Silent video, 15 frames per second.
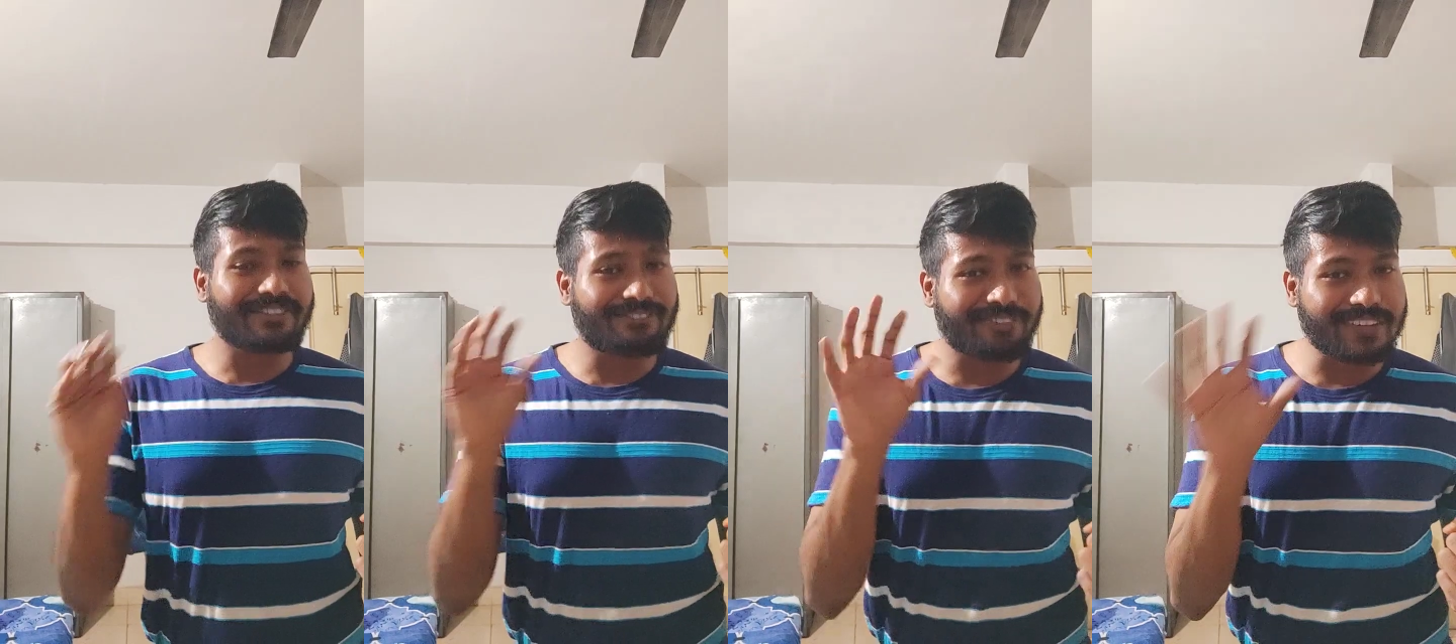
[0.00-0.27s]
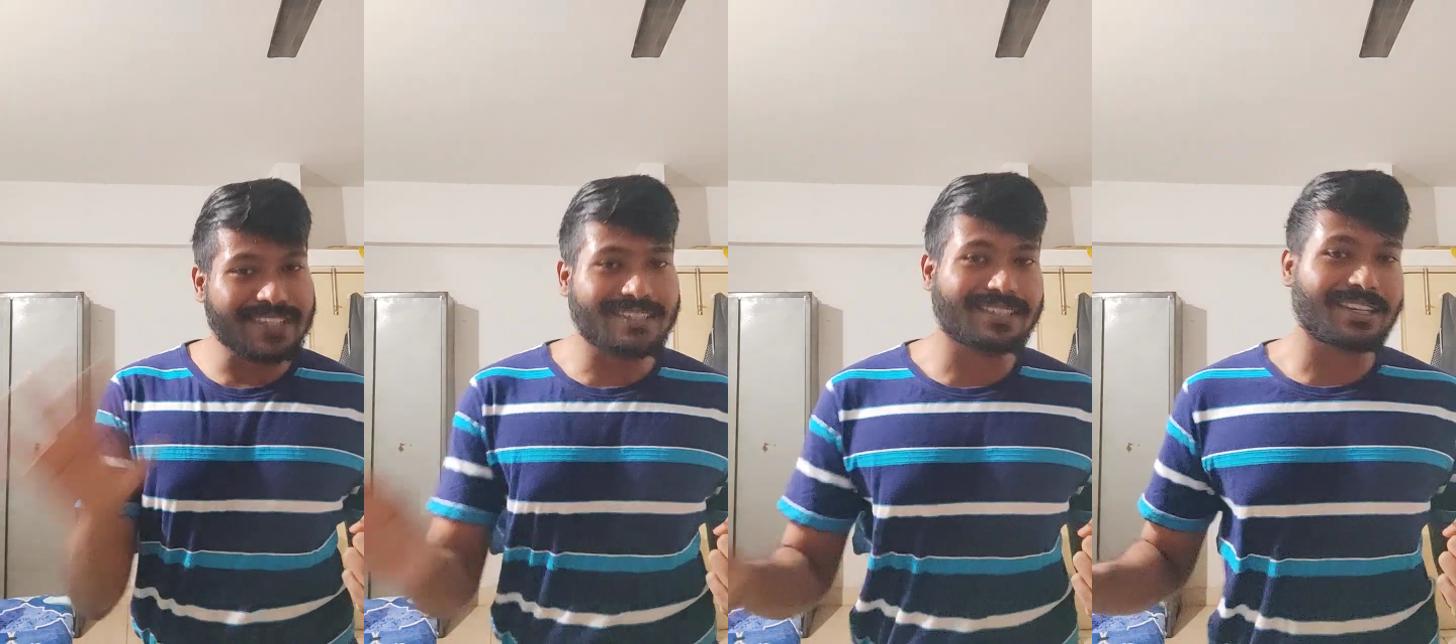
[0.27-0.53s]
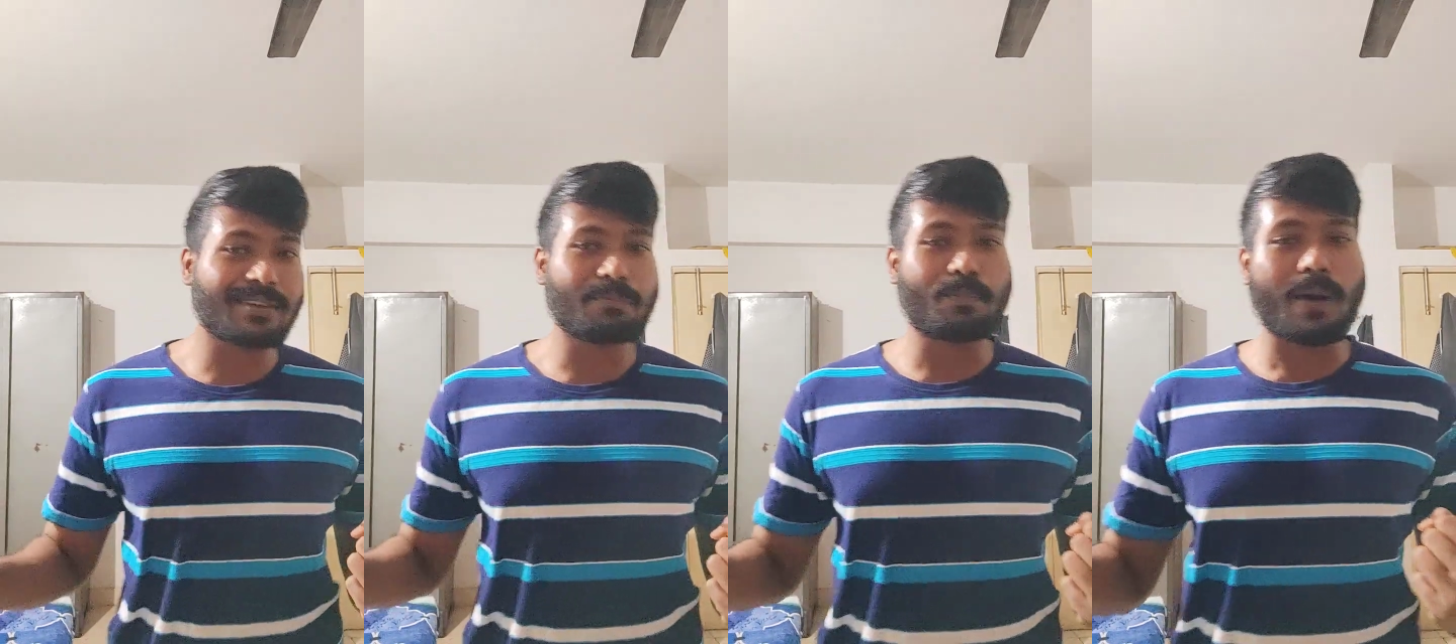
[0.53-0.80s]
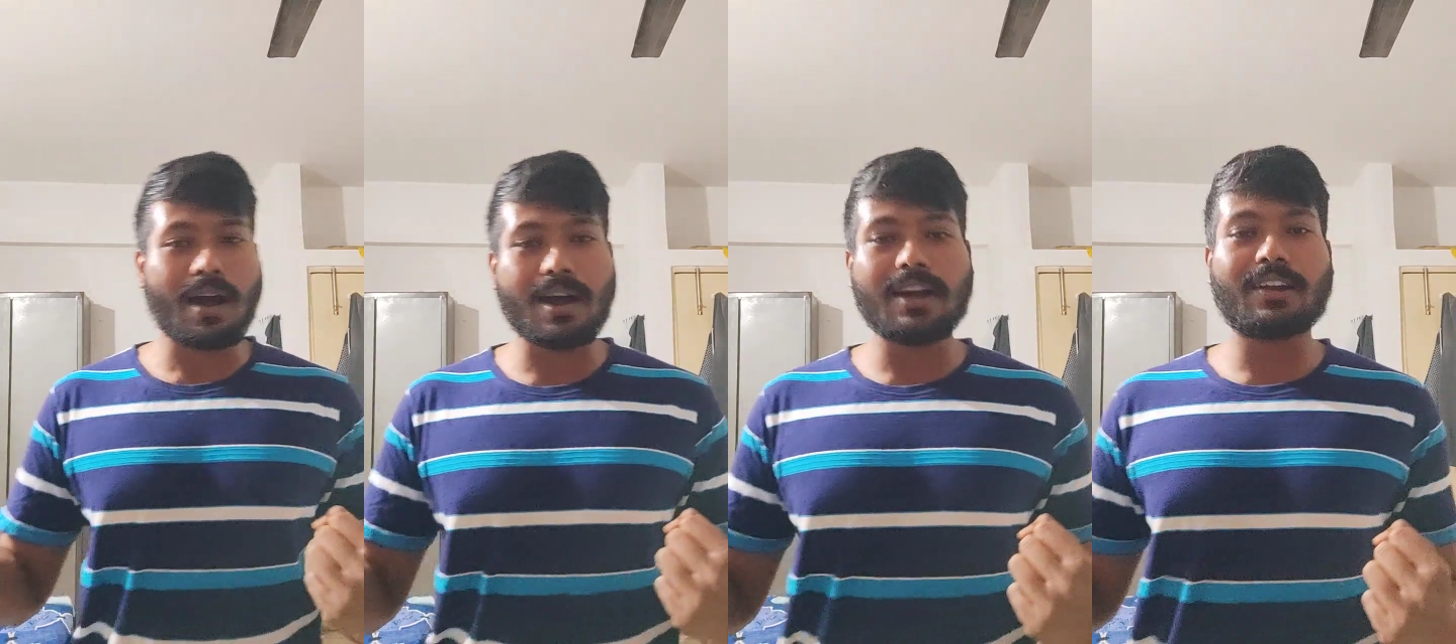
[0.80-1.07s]
western
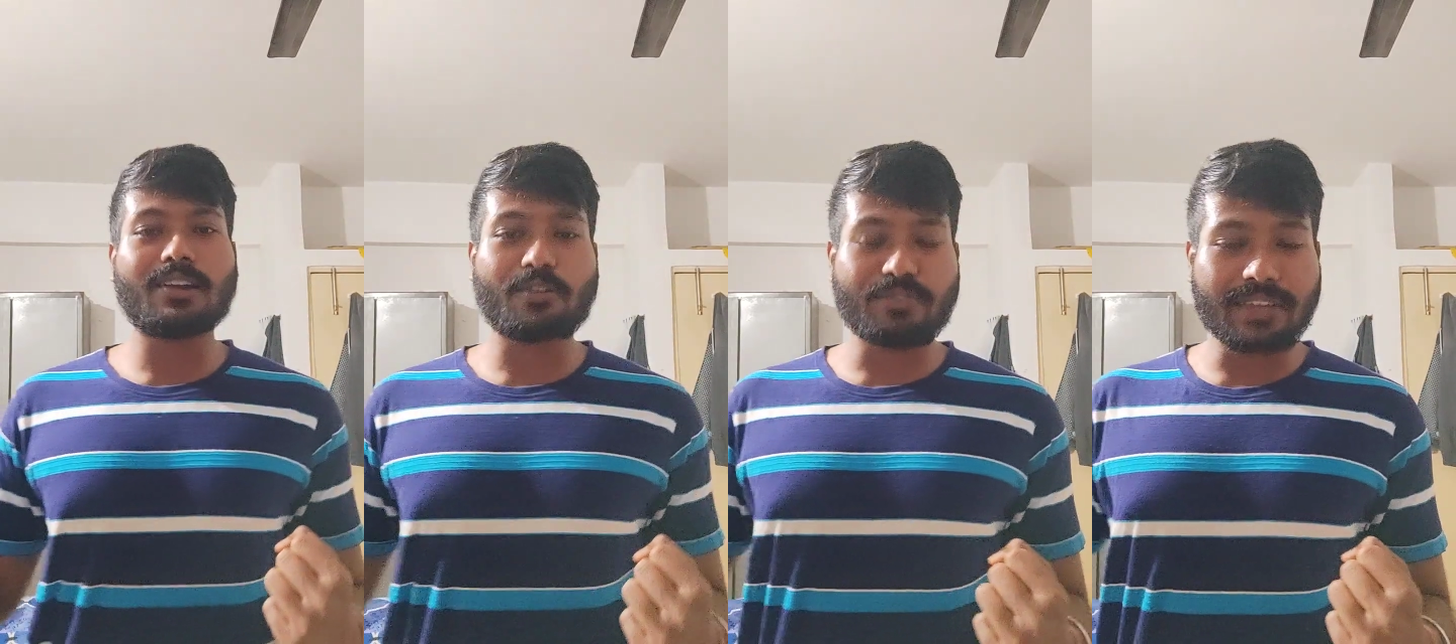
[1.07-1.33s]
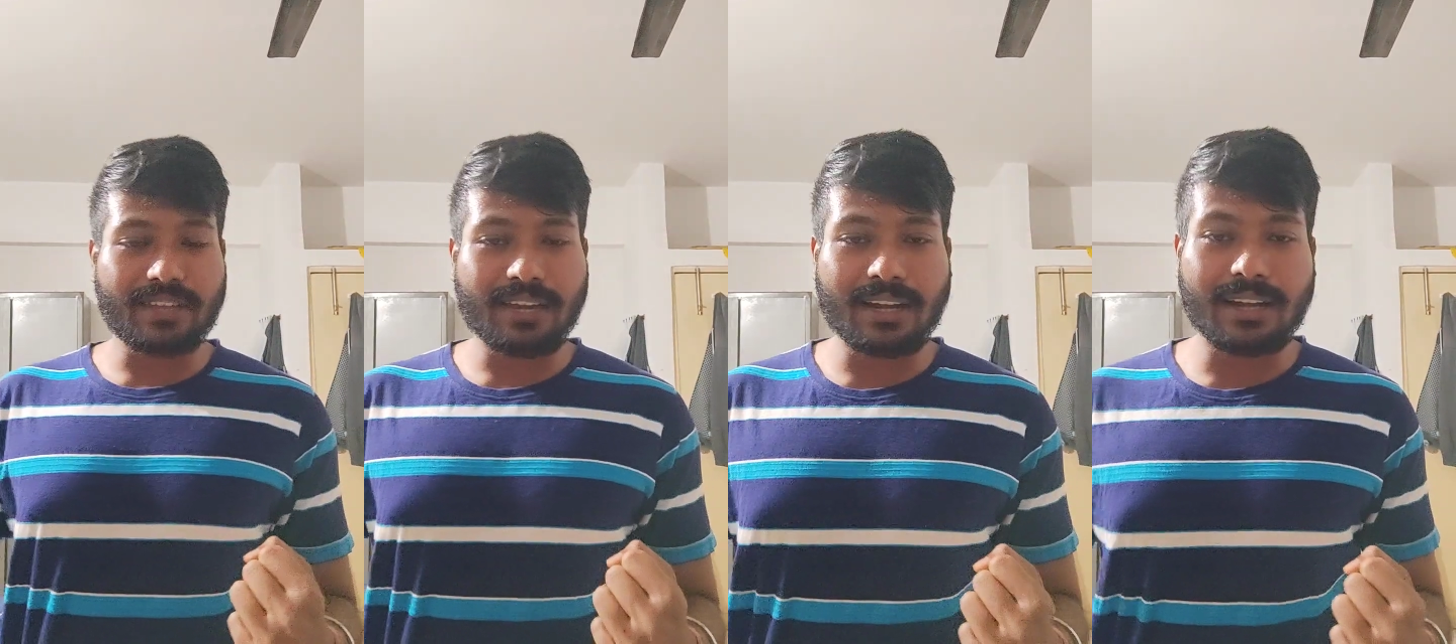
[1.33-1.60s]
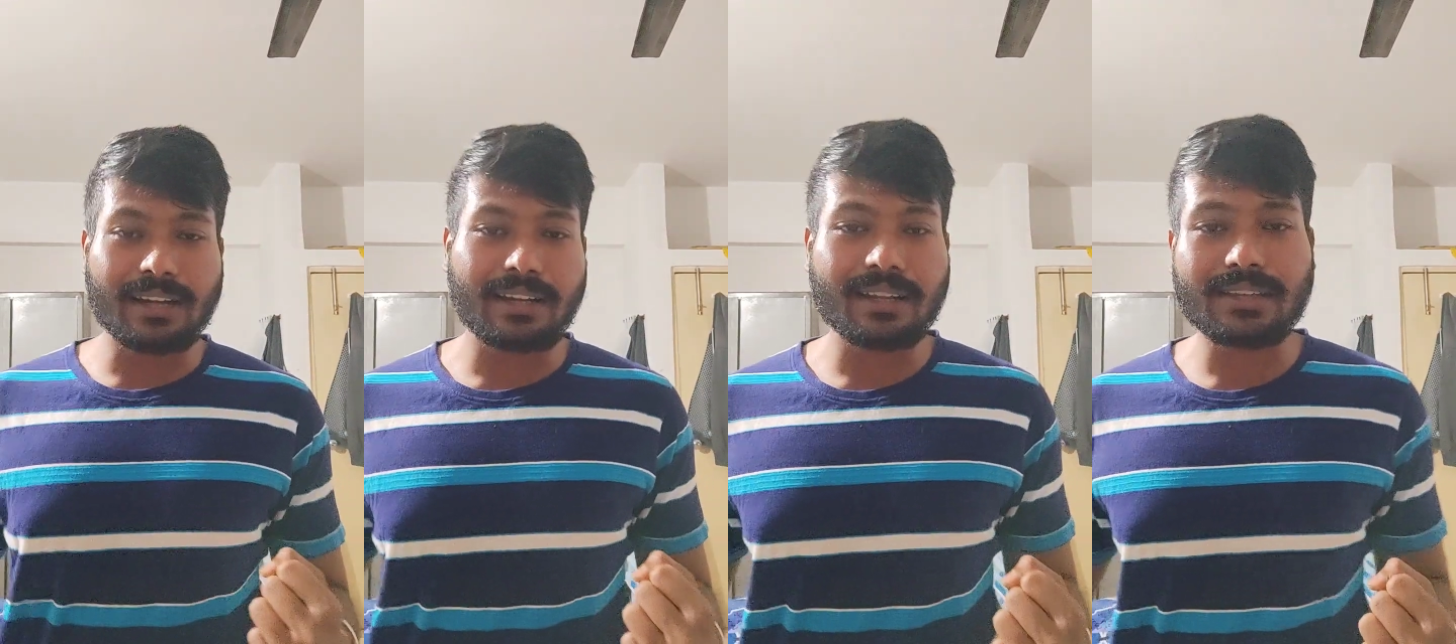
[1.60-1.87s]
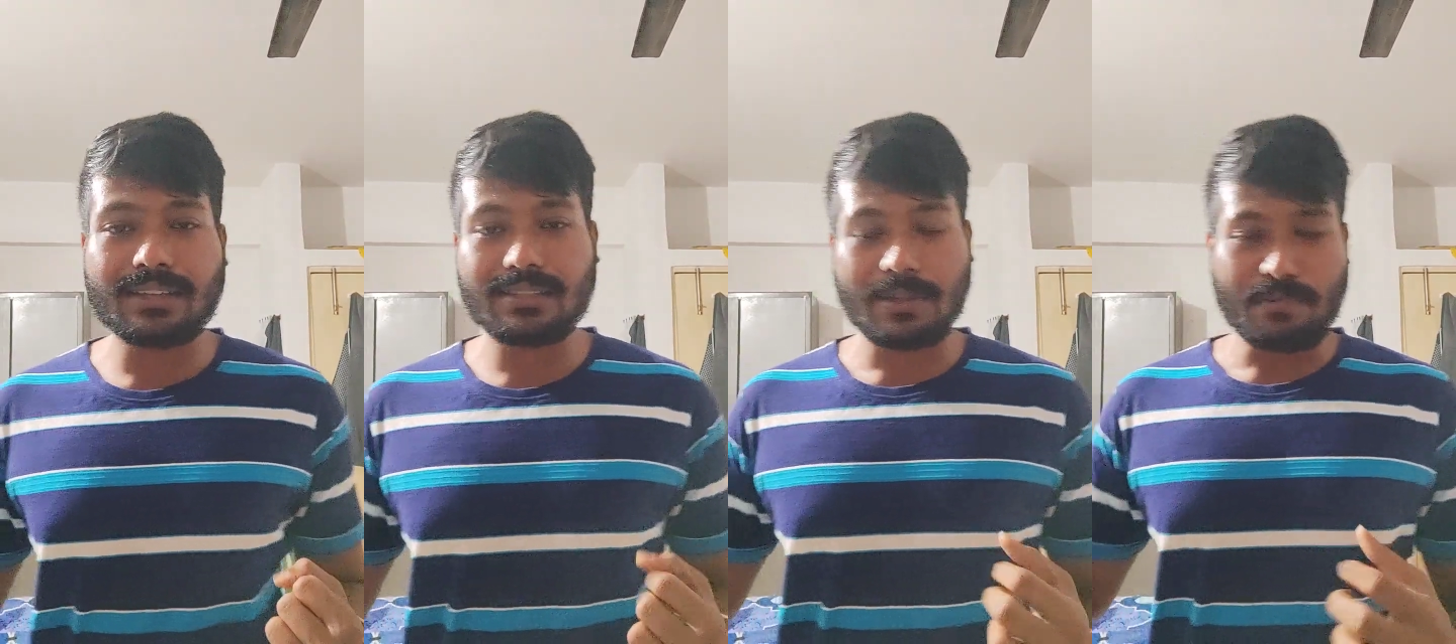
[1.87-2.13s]
part of the
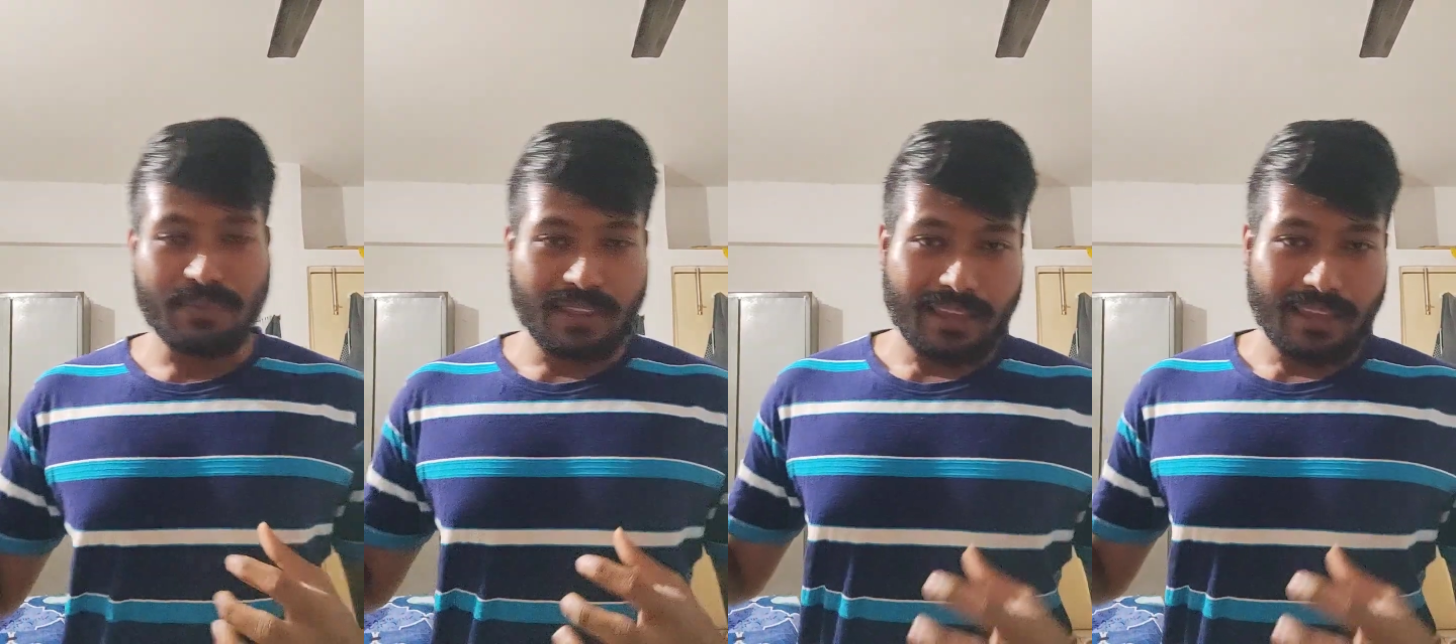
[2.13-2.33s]
countries,